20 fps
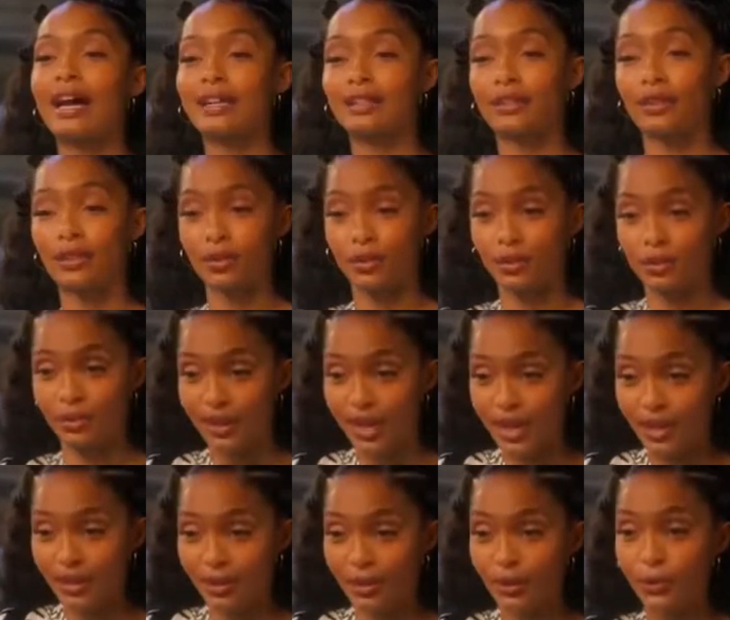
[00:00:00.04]
Tyler, the
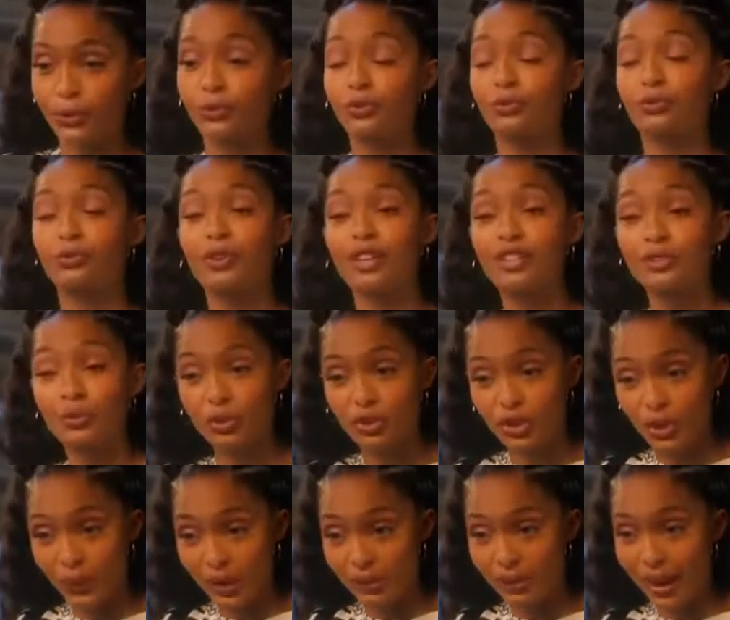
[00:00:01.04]
creator, who's friends
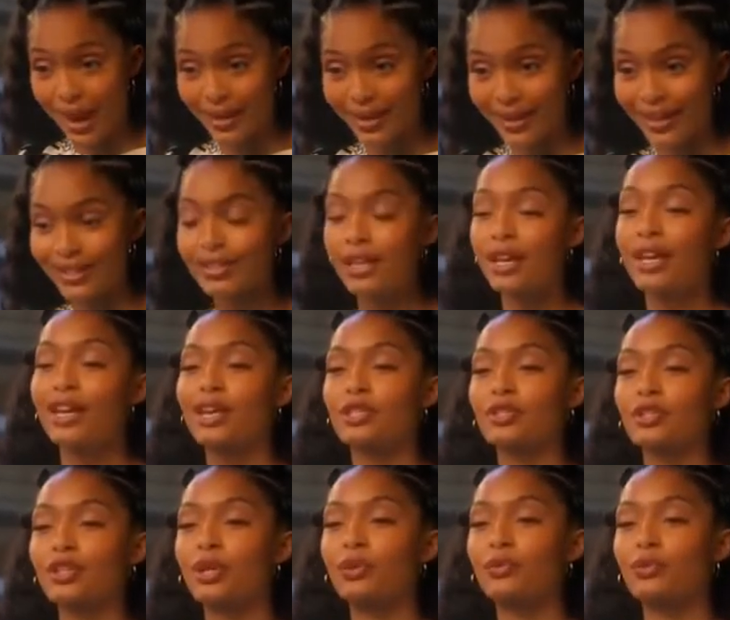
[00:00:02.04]
with Joey Badass,
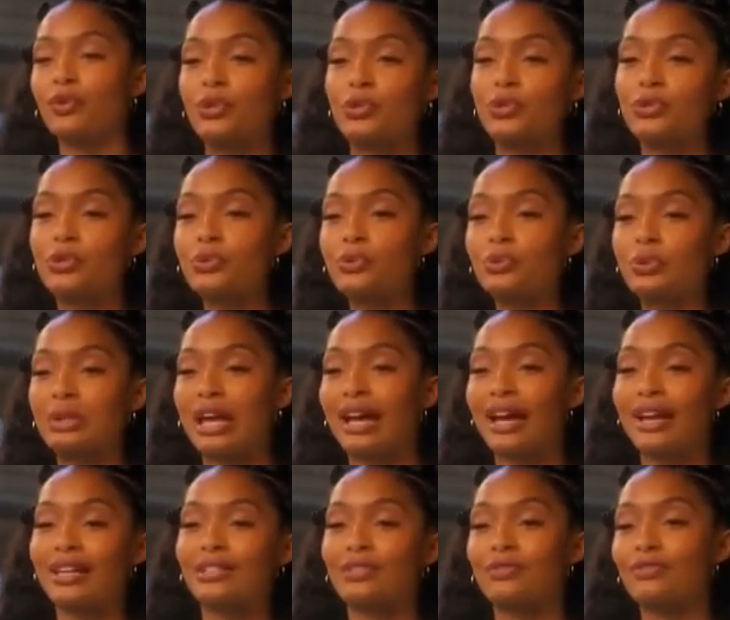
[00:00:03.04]
is looking for a new
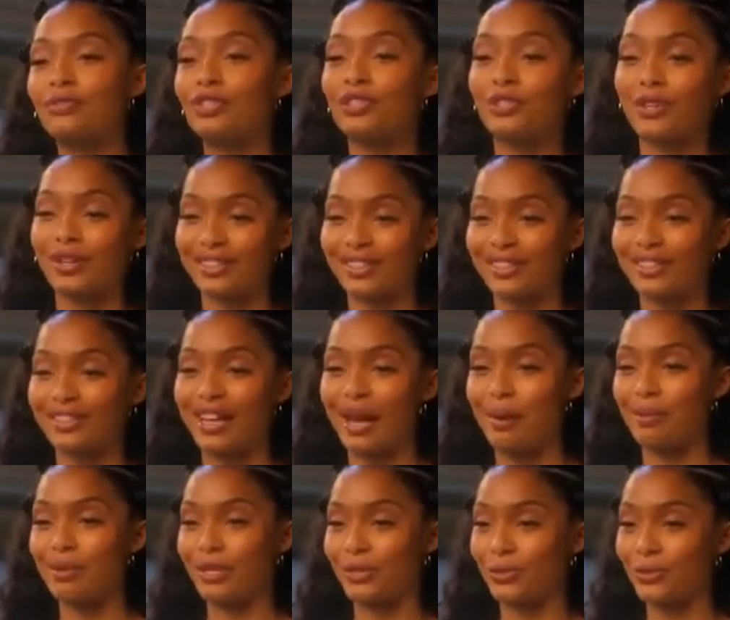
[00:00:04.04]
line to feature as a
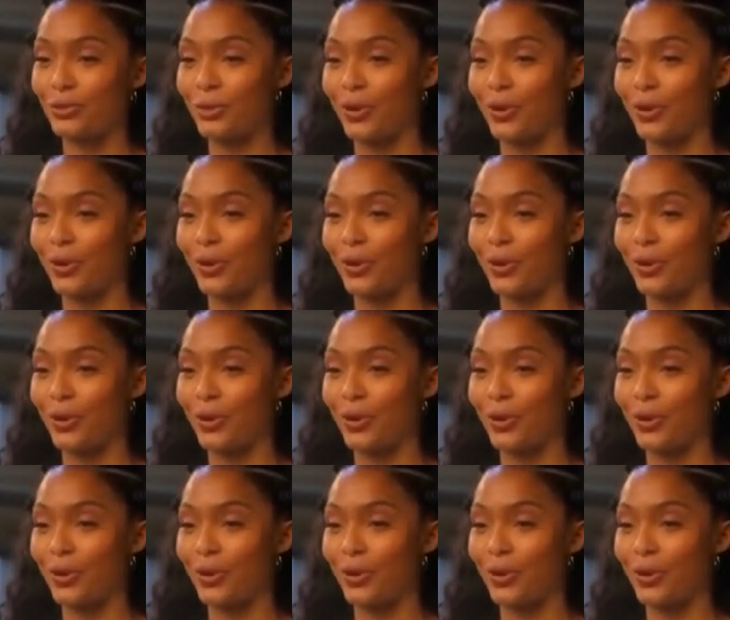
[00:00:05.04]
collab in his